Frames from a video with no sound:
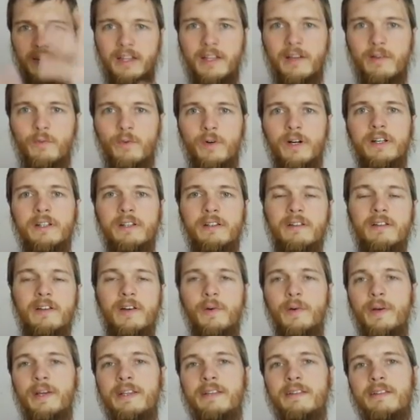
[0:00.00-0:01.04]
like one
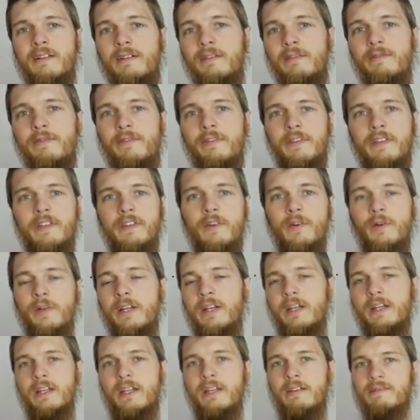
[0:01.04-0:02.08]
cohesive
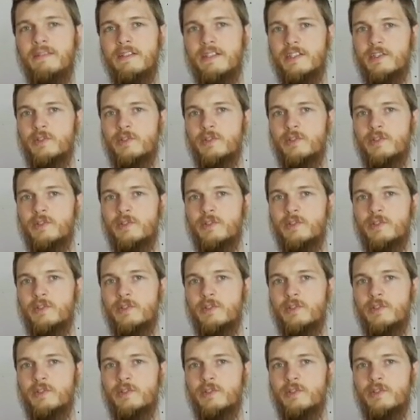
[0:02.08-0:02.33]
unit and gives it